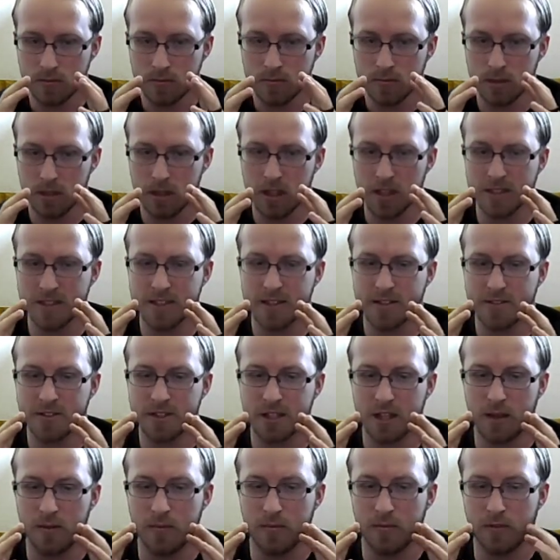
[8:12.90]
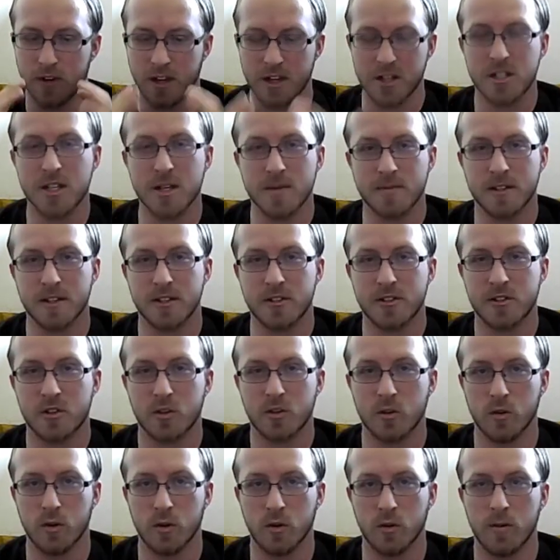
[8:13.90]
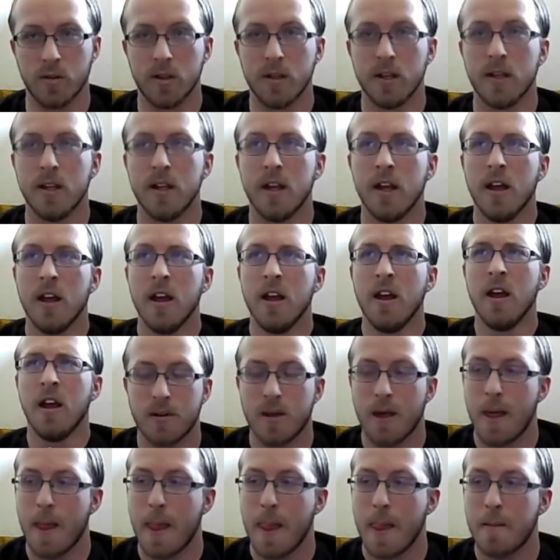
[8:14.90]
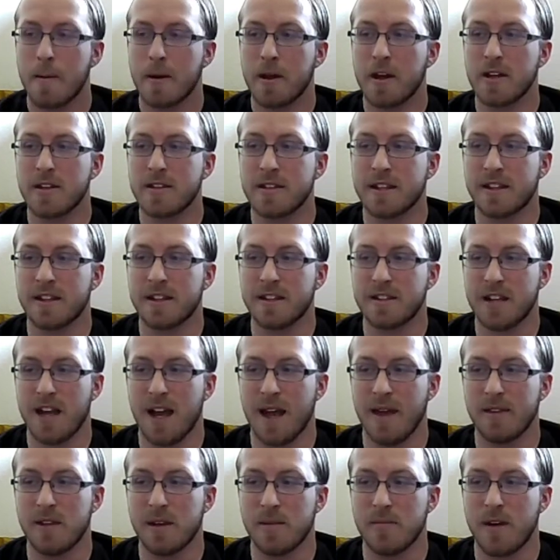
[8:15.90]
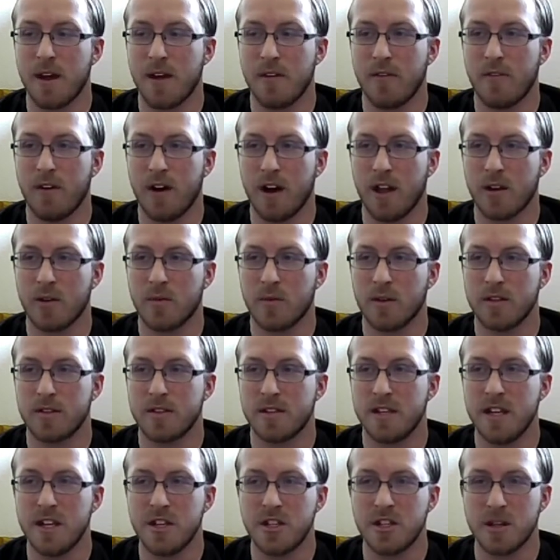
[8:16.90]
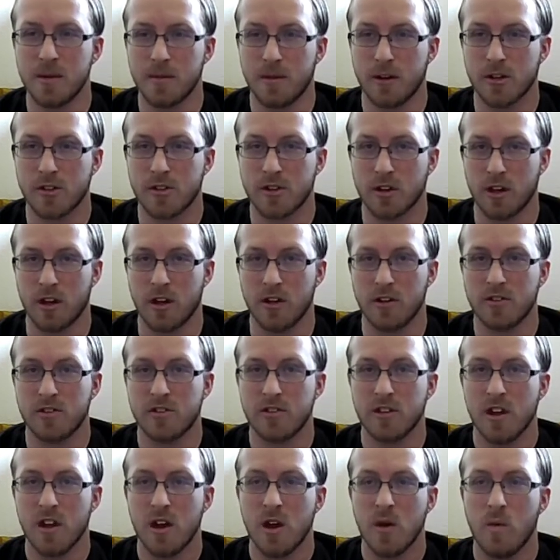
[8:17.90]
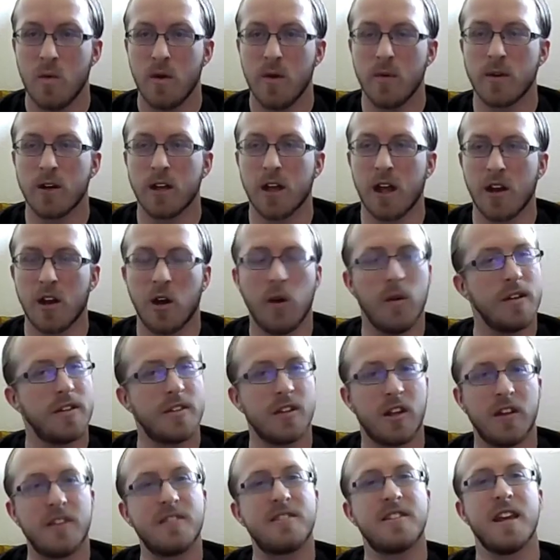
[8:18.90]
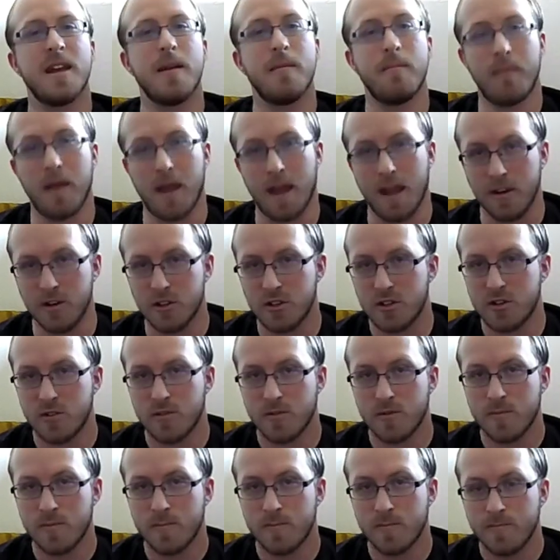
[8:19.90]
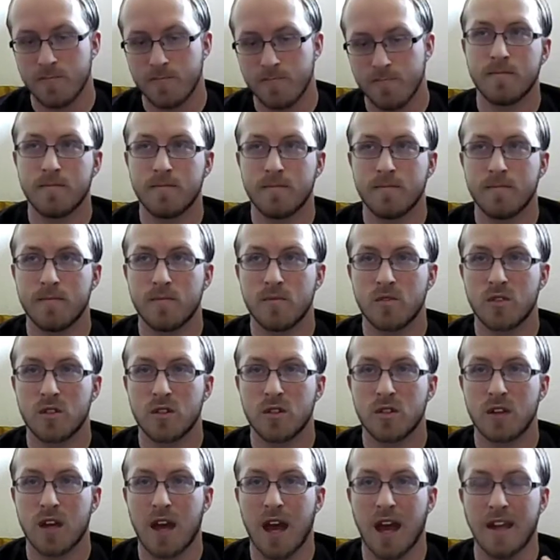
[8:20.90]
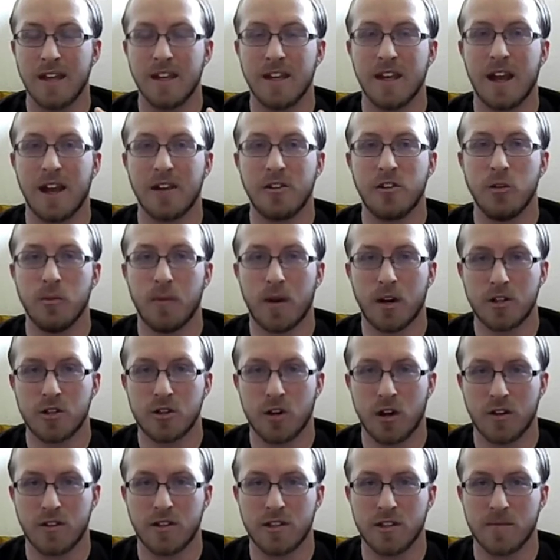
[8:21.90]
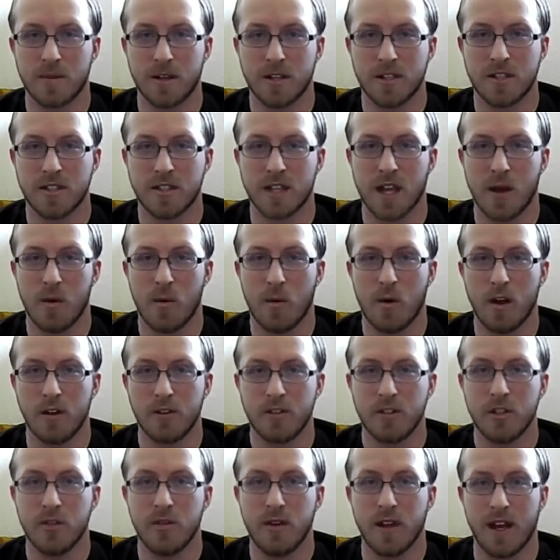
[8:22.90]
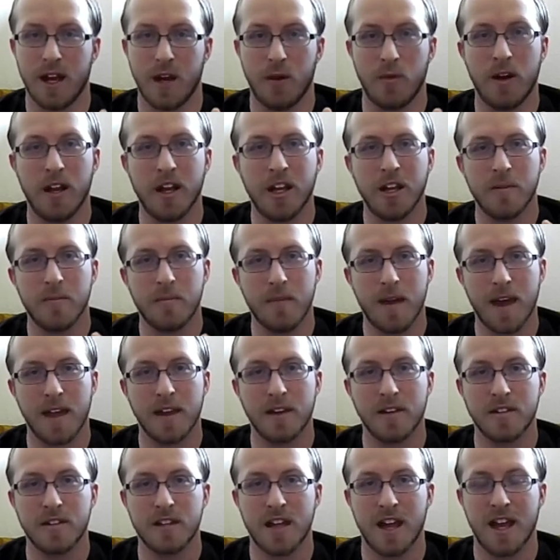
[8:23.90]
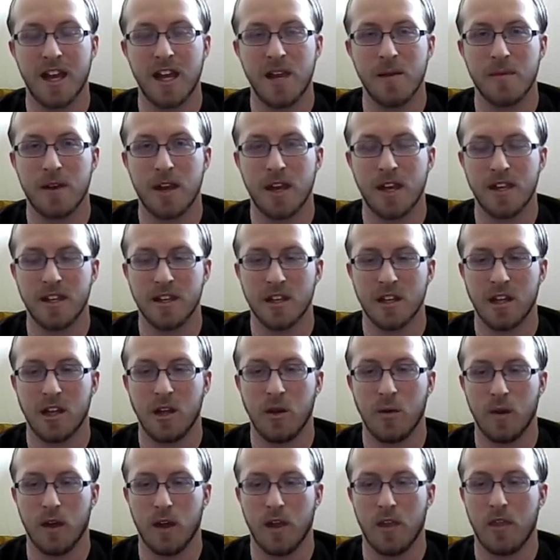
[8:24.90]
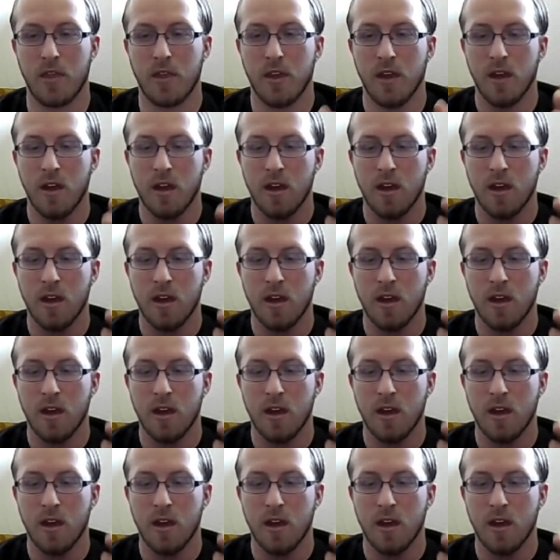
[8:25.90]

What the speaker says: because of some friendships at school, because at the time that my father was teaching martial arts, we were not always on the same page. I did not do martial arts as much as I want to, and I recommend to anybody dealing with